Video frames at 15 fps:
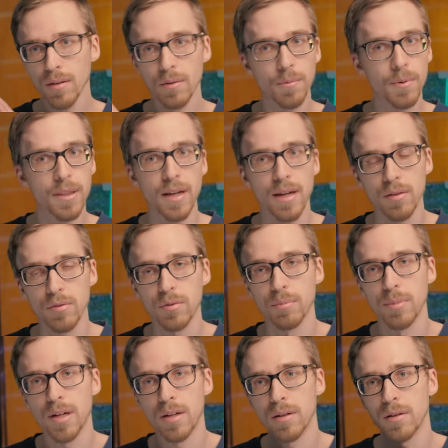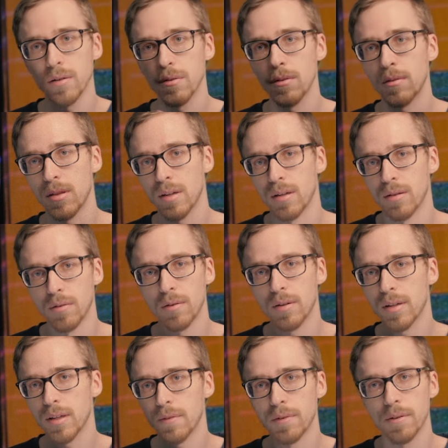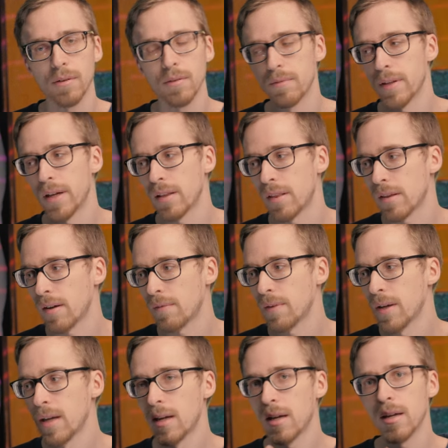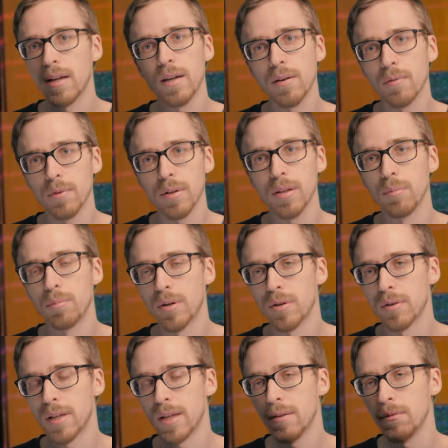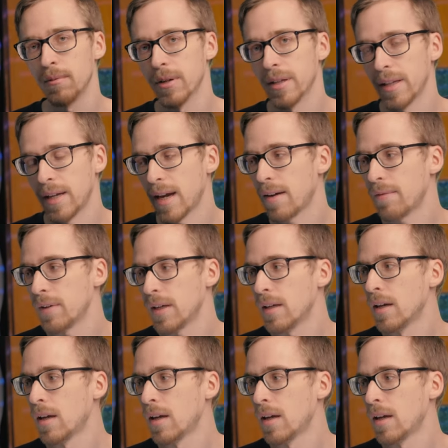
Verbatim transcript: with extra monitors and audio and all of that stuff, it can get really bulky, really heavy,